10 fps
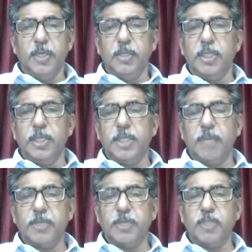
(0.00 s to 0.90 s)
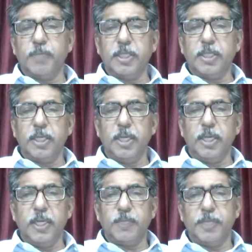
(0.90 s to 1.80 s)
The chapter is
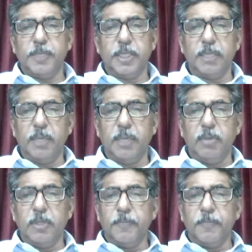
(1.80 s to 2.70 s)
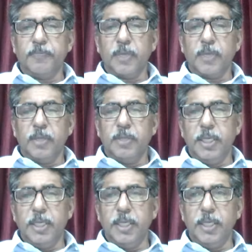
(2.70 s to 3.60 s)
particularly speaking about
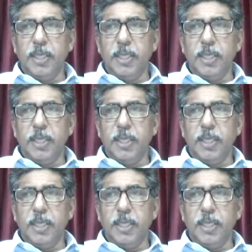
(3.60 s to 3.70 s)
the